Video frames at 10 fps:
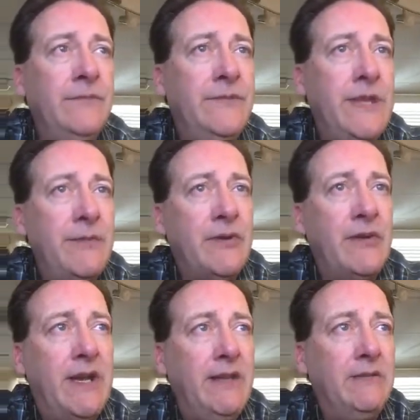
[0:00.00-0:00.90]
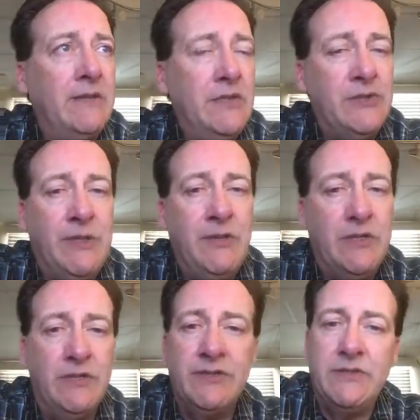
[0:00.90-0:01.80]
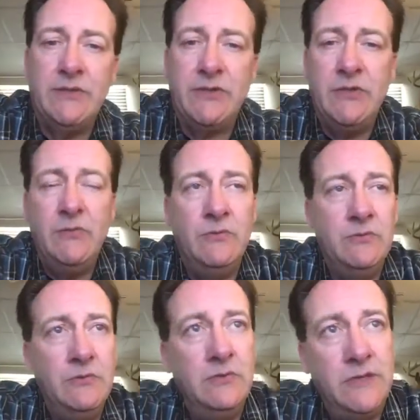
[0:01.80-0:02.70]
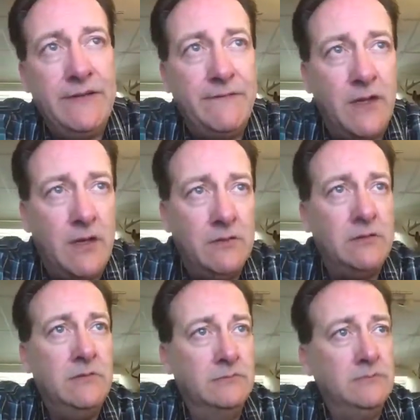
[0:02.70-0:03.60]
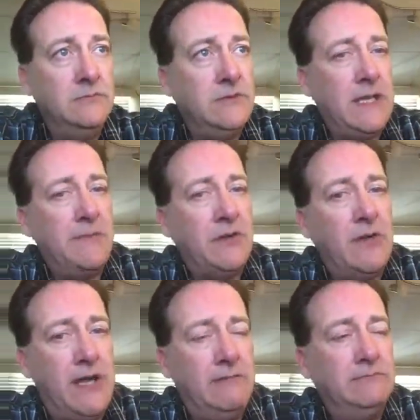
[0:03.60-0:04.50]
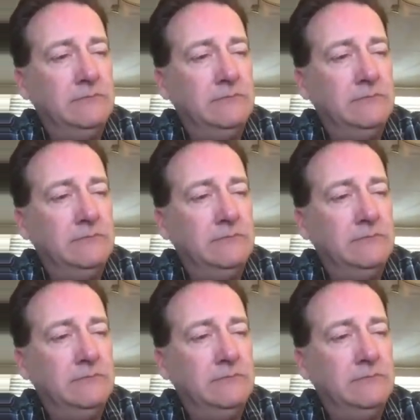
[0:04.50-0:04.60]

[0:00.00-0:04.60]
Democrat contributors, or two lifelong Democrat